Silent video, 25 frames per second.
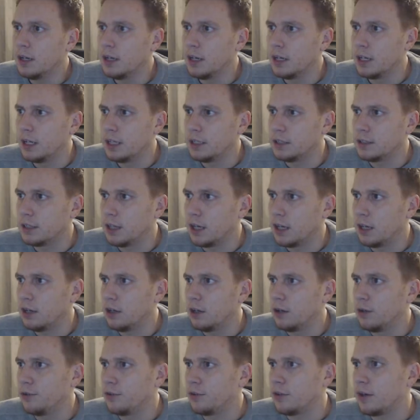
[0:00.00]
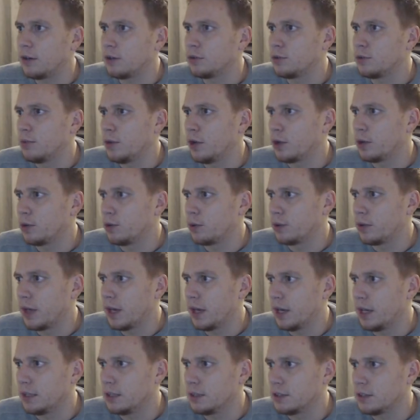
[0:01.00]
Anita loses out to Michael
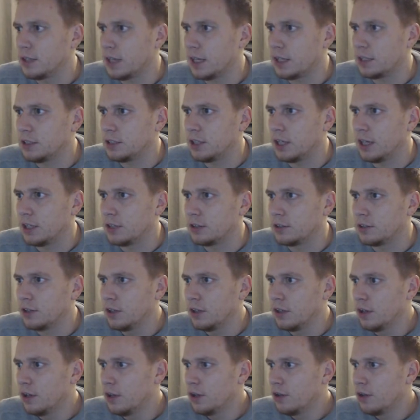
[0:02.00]
Keane. Sanchez.